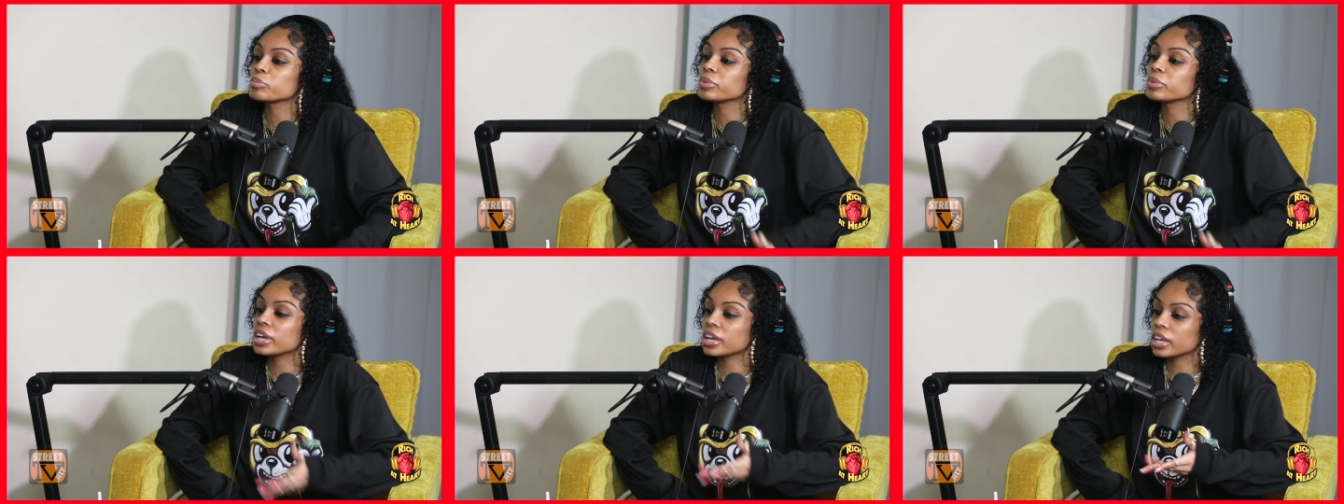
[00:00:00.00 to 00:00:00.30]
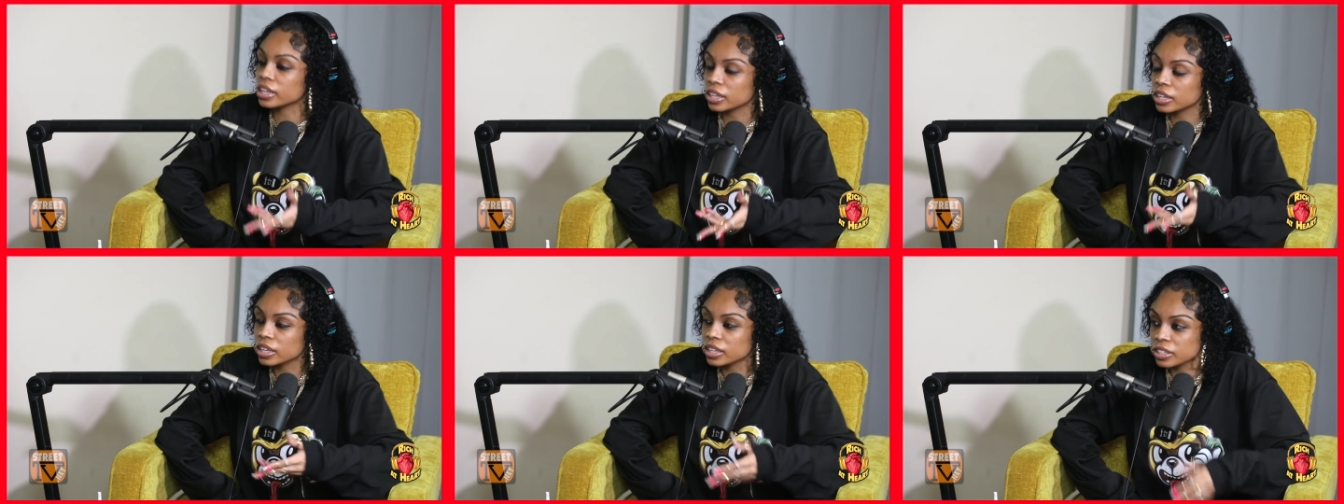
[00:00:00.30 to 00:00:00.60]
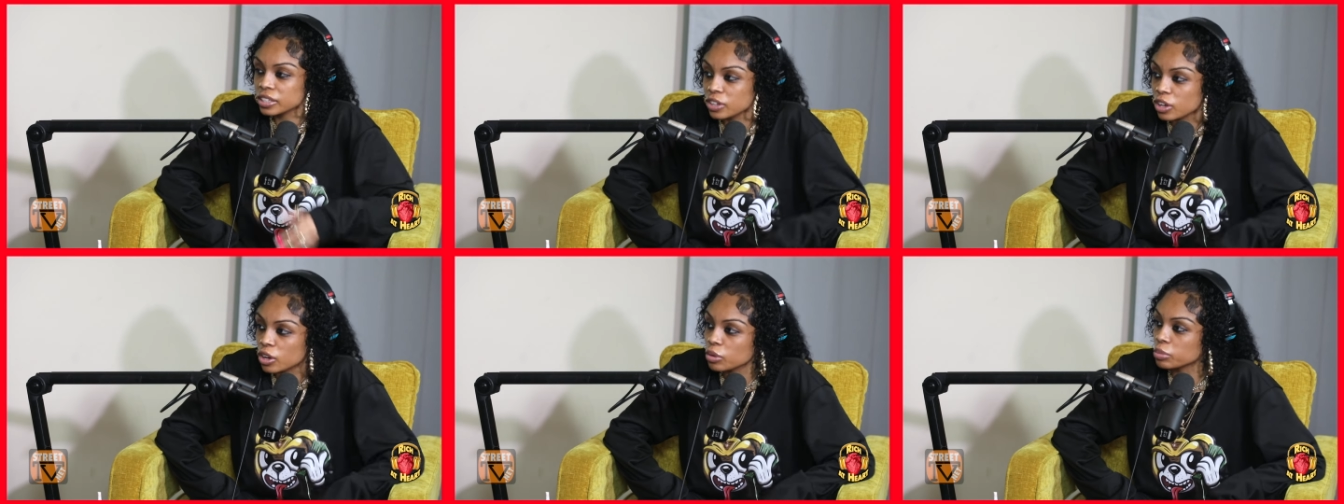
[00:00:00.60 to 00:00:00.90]
but
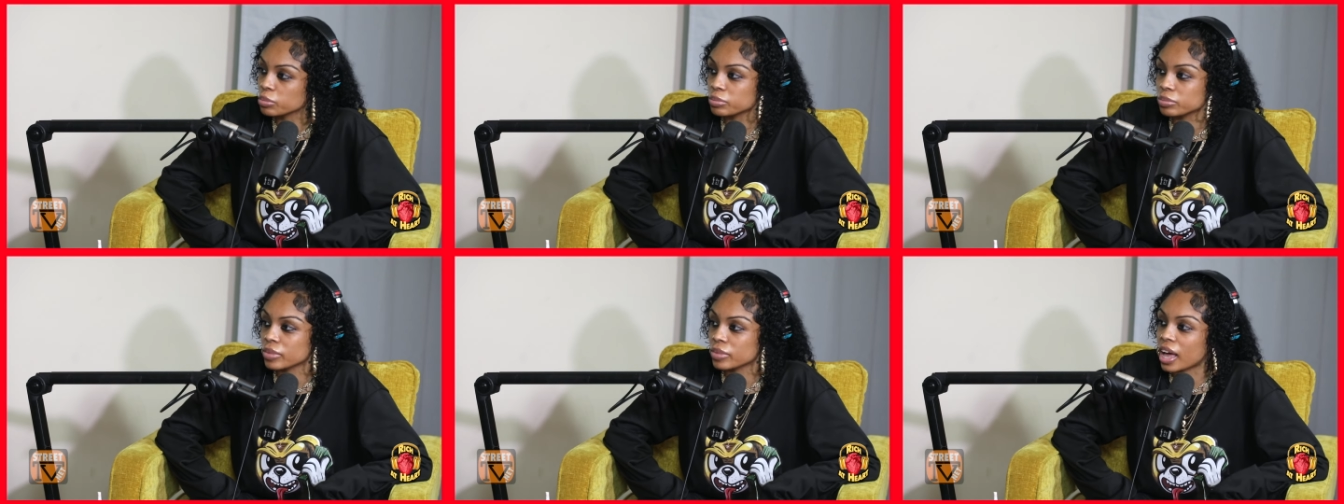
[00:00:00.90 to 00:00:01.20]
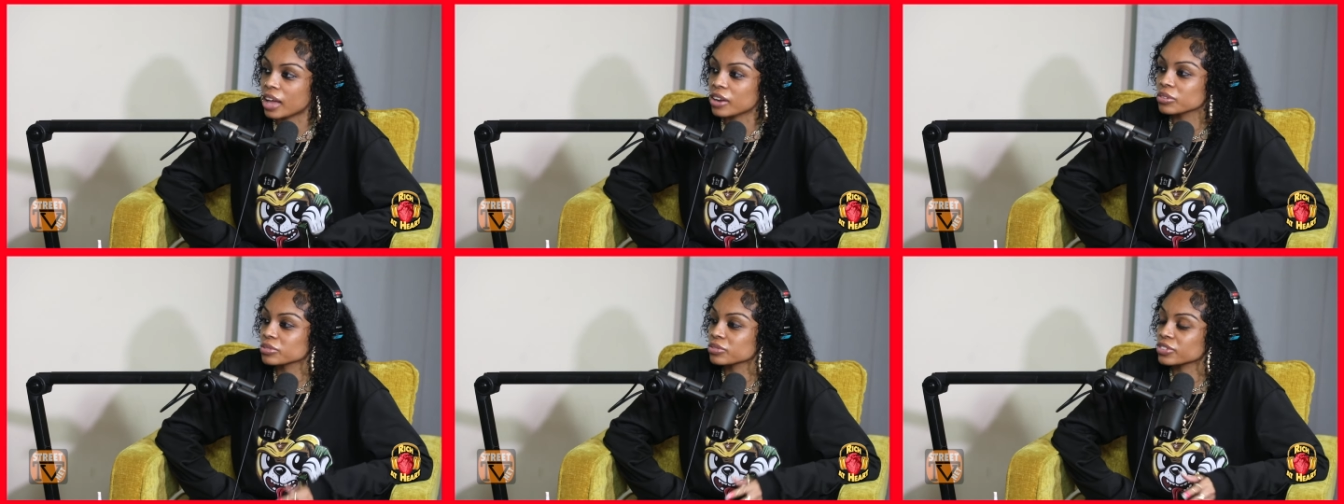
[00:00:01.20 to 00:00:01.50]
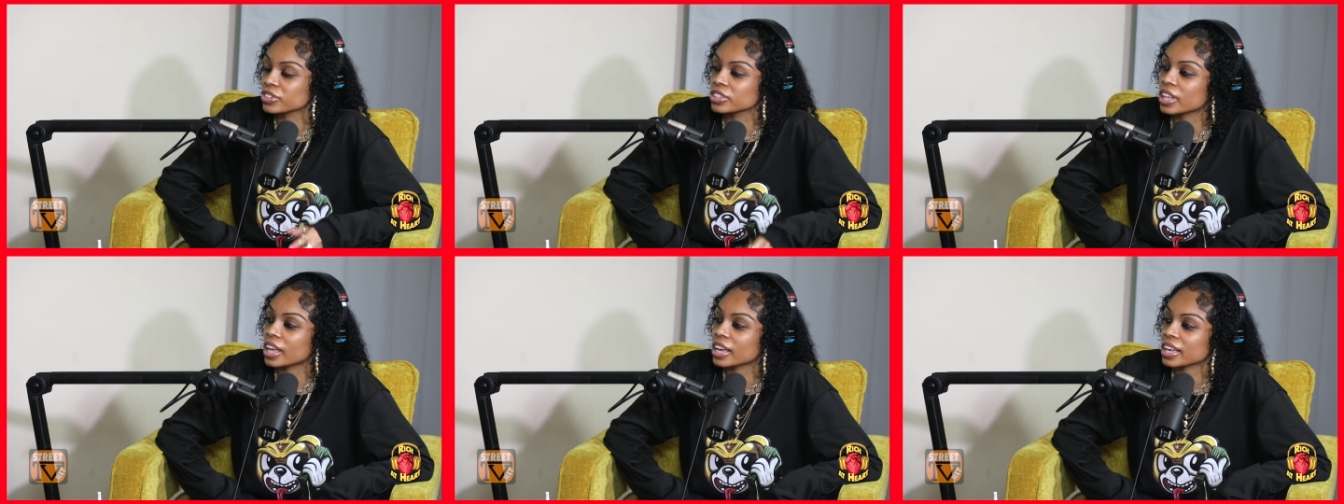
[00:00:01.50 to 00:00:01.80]
you know, I don't
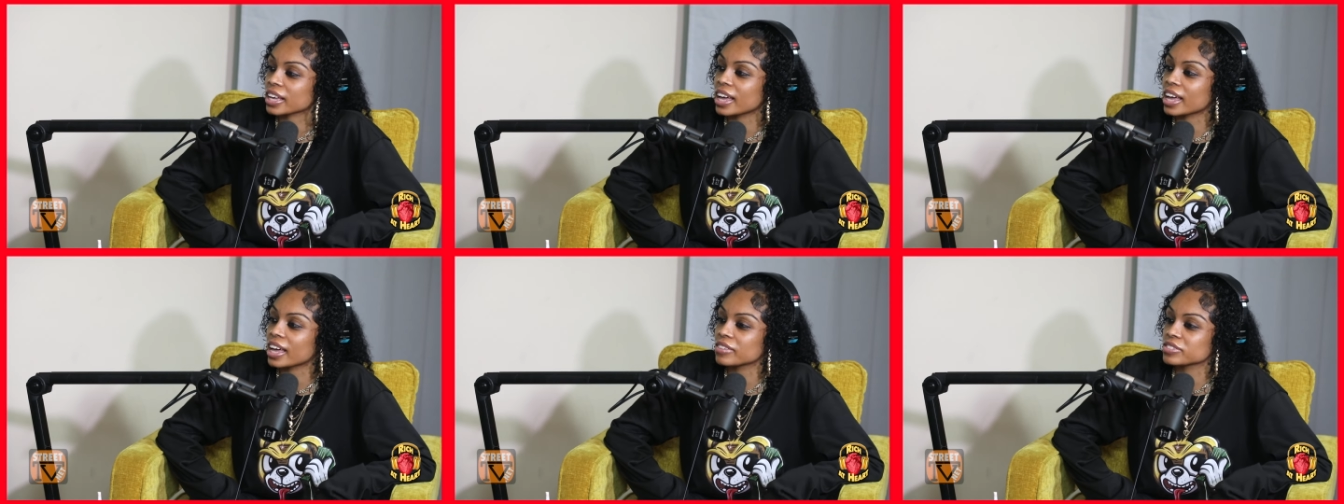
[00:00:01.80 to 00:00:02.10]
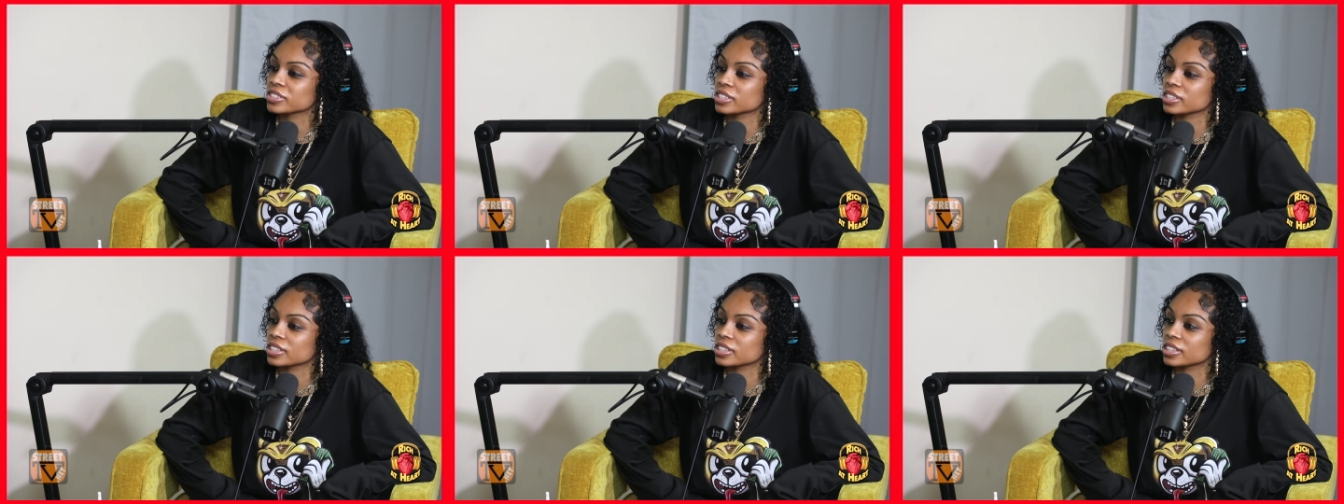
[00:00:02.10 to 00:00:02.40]
feel like I have to